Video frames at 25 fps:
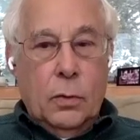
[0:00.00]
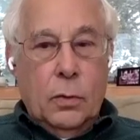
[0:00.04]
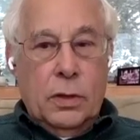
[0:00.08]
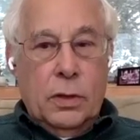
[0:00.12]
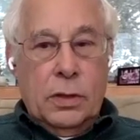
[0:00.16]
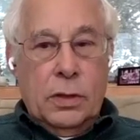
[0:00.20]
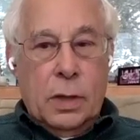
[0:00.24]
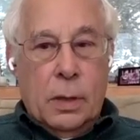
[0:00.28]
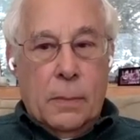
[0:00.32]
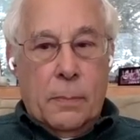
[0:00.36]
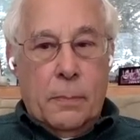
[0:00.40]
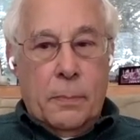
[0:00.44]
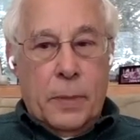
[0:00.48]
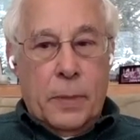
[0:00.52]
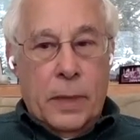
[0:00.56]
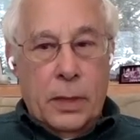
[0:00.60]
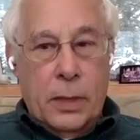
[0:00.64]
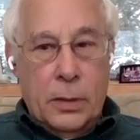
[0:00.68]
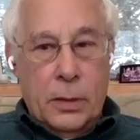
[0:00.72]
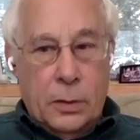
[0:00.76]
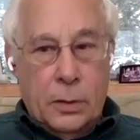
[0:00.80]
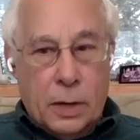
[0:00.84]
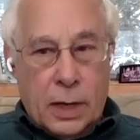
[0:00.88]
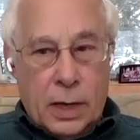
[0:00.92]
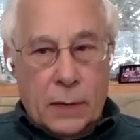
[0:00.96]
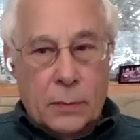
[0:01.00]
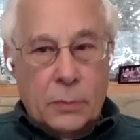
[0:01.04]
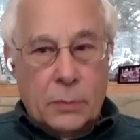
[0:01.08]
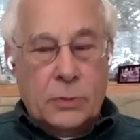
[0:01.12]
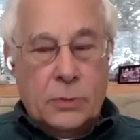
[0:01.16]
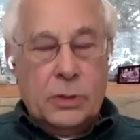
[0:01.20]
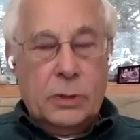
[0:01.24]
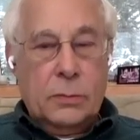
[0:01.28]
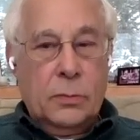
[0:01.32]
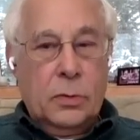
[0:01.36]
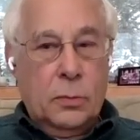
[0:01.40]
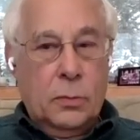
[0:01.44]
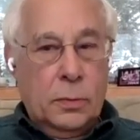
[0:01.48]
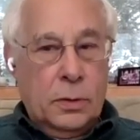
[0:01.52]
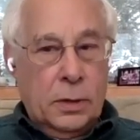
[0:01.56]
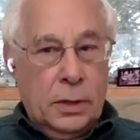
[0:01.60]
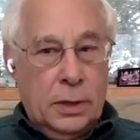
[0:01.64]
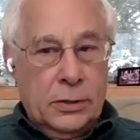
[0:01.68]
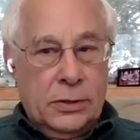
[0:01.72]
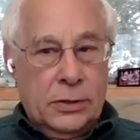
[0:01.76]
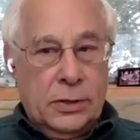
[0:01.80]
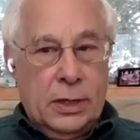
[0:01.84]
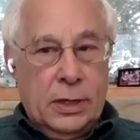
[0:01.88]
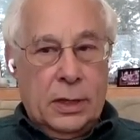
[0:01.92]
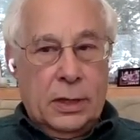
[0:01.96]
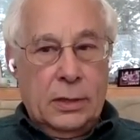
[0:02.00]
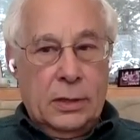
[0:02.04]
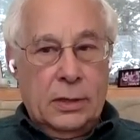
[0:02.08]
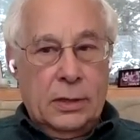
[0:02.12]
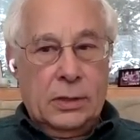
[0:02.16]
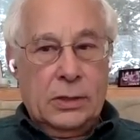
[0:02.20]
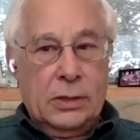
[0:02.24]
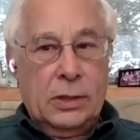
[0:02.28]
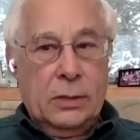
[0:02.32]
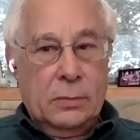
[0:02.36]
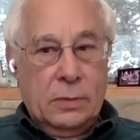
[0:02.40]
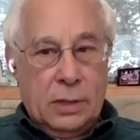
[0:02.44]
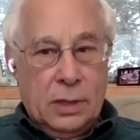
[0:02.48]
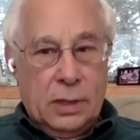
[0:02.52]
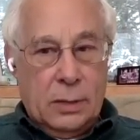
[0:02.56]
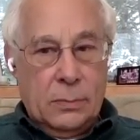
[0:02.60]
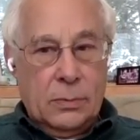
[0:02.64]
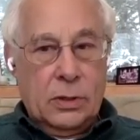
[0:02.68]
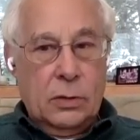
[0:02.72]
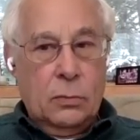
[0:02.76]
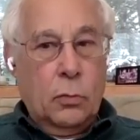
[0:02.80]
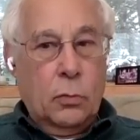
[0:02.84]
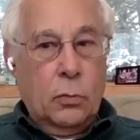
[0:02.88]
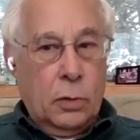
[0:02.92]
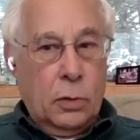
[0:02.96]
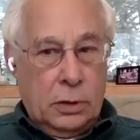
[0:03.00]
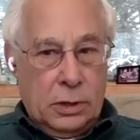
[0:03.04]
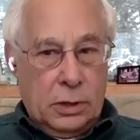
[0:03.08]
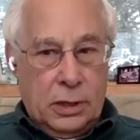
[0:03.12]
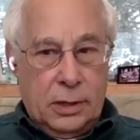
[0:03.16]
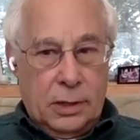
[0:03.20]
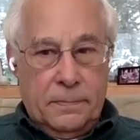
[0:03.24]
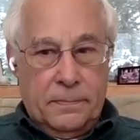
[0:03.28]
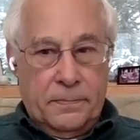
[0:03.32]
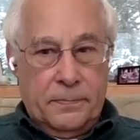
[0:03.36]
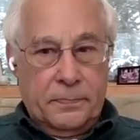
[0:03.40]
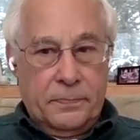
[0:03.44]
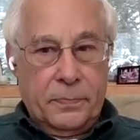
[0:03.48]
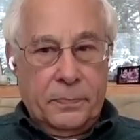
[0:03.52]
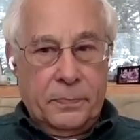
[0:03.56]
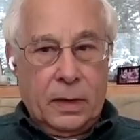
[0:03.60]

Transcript: We appear able to mobilize that sometimes in wartime.